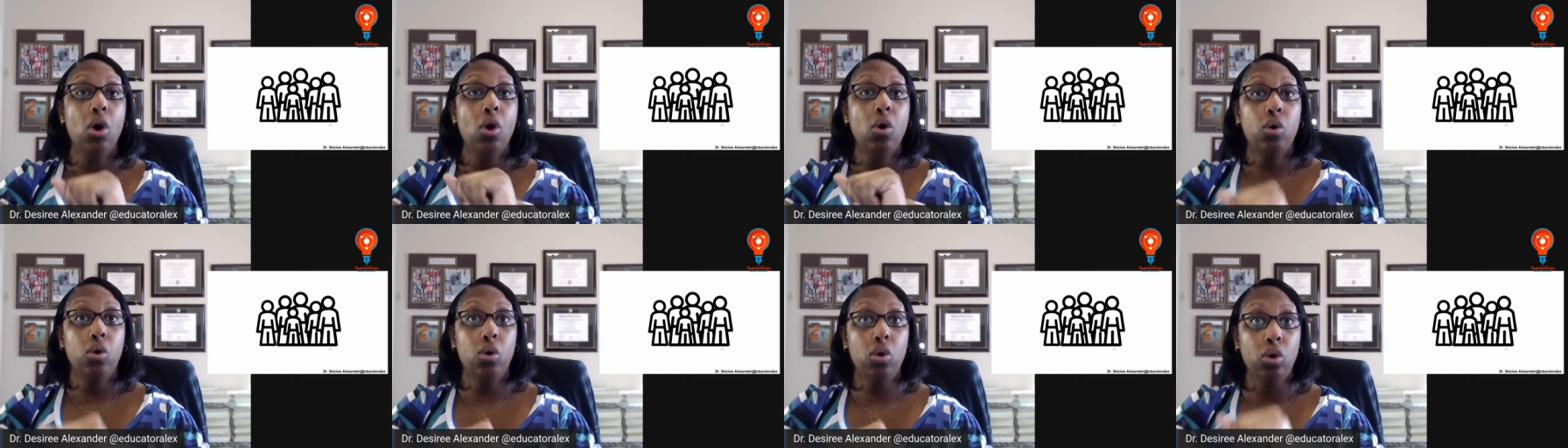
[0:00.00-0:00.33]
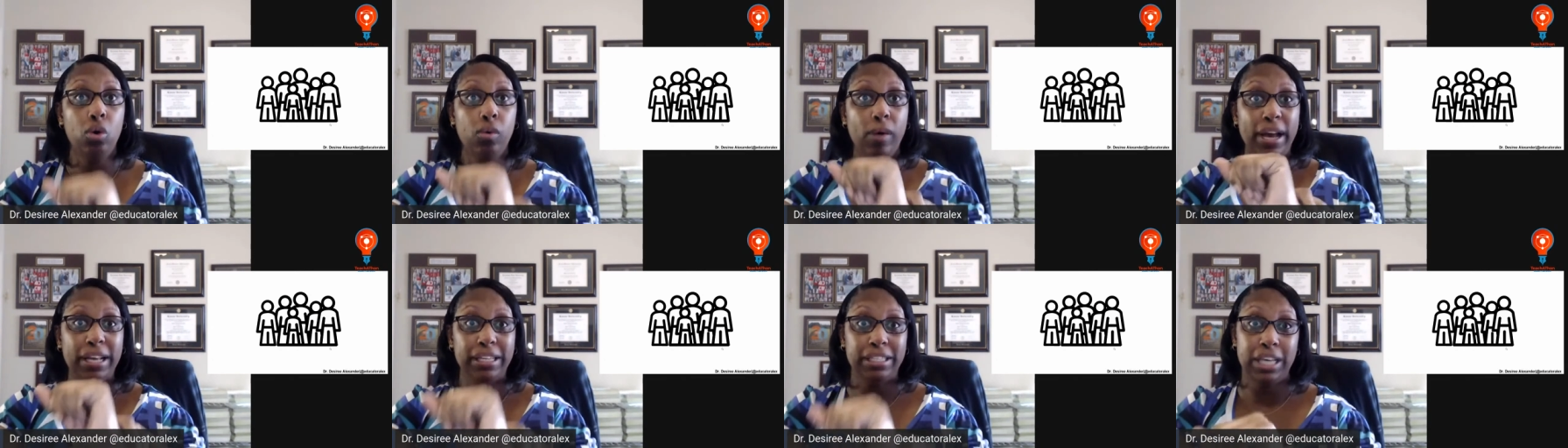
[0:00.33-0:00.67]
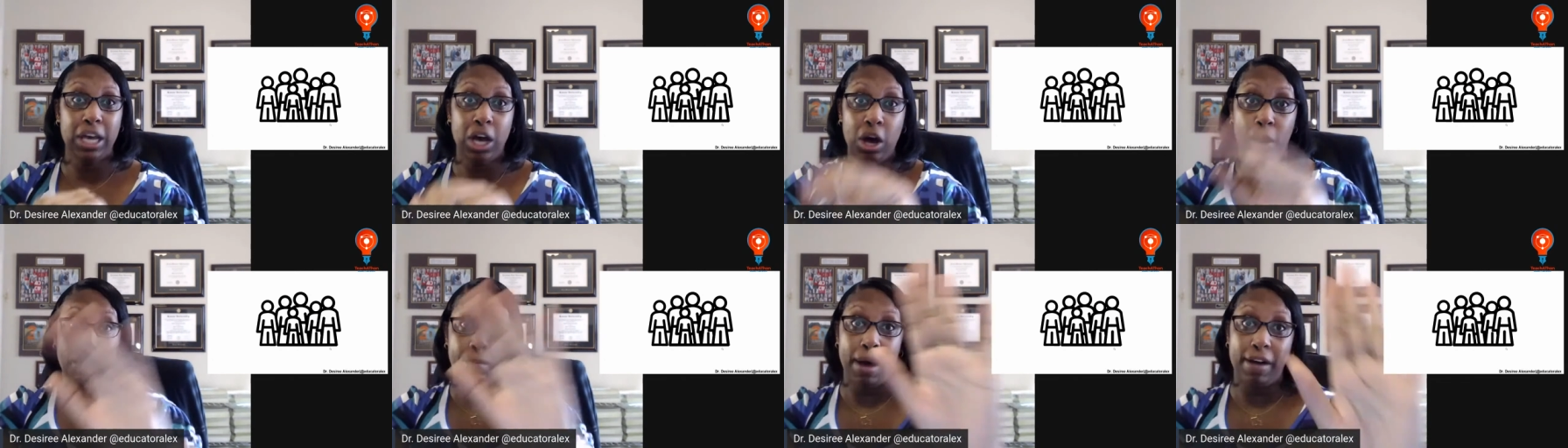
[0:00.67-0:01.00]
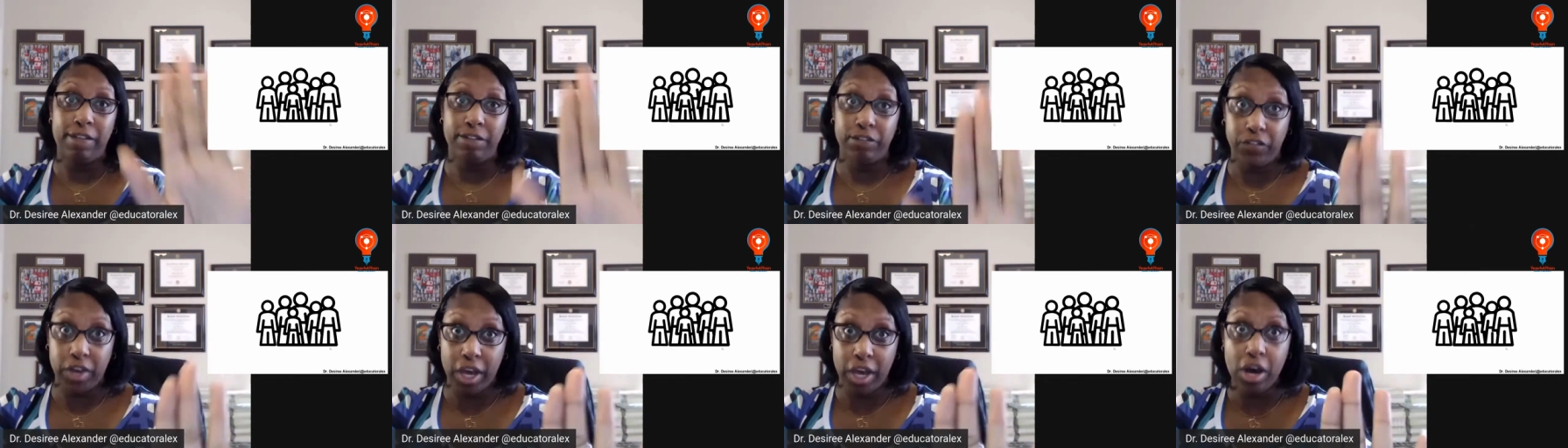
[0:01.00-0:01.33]
Who do I tell
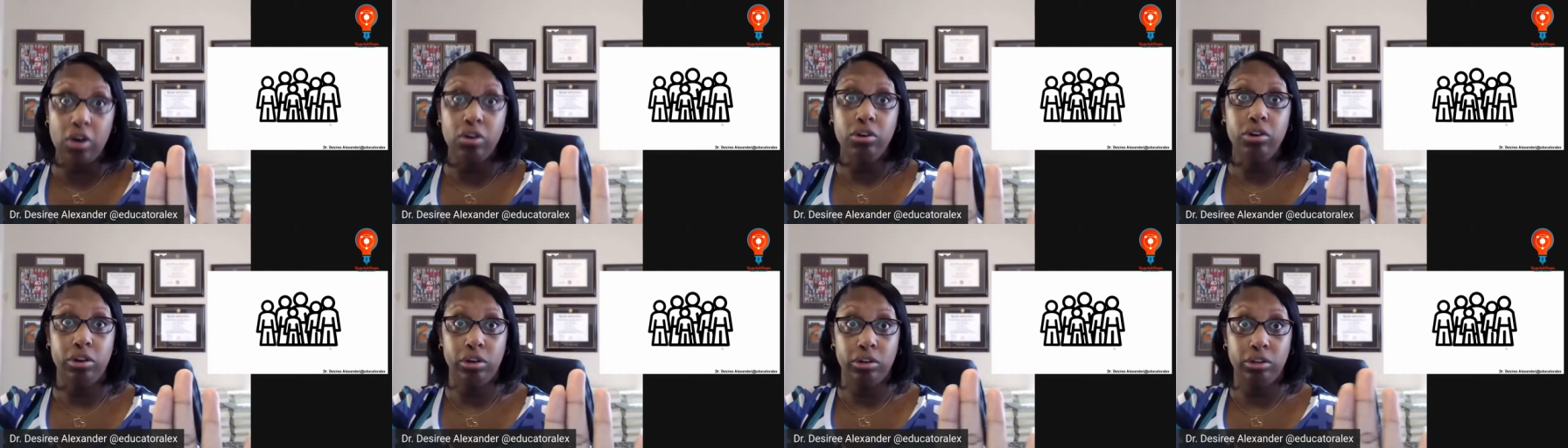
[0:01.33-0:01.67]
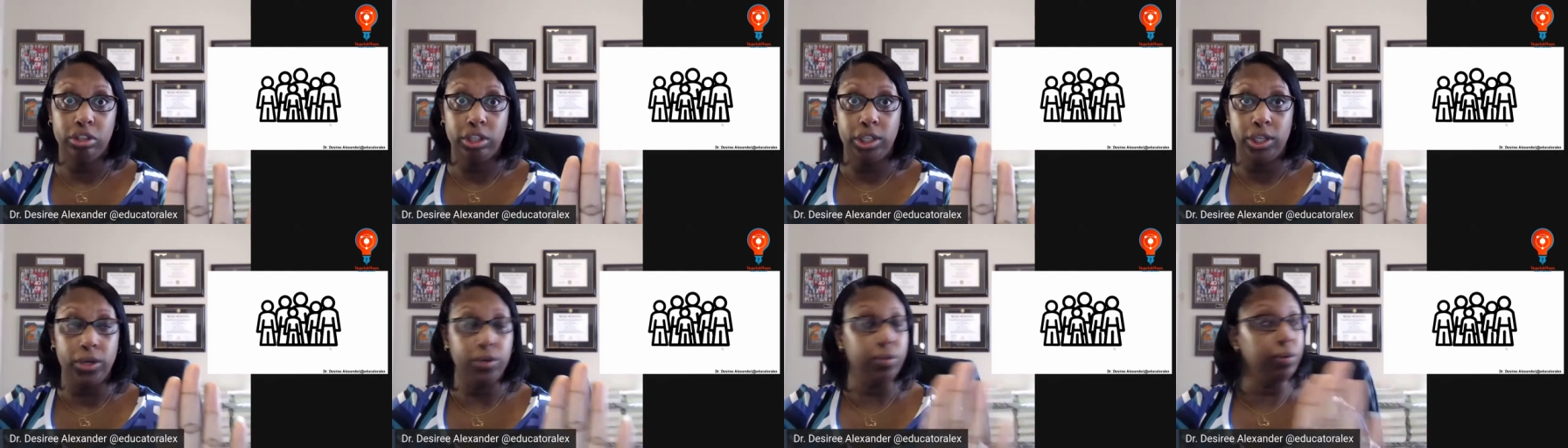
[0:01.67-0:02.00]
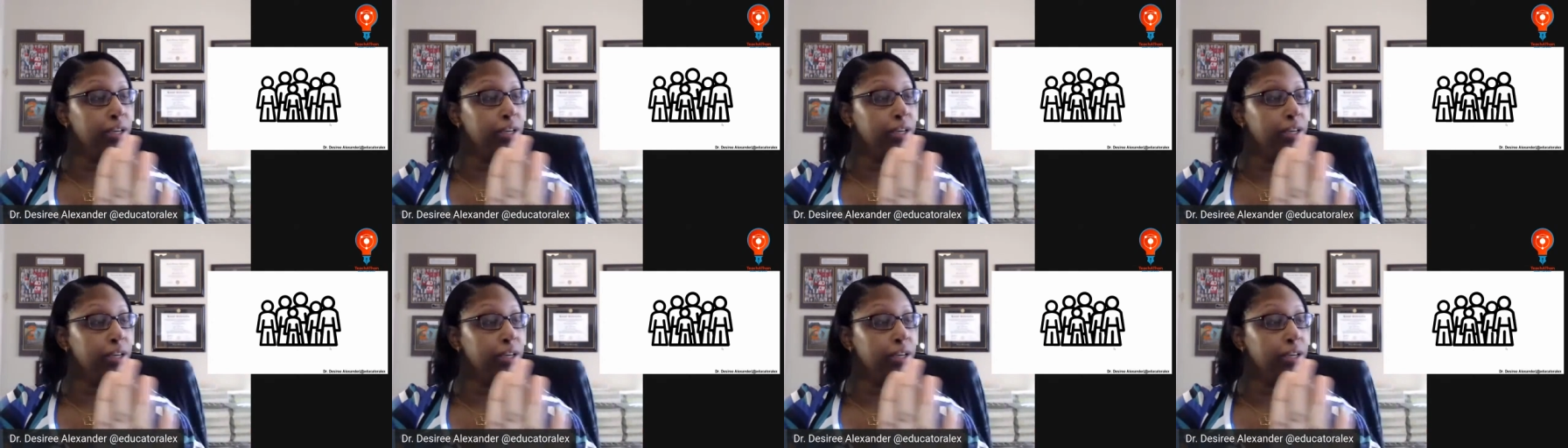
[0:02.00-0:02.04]
my failures to?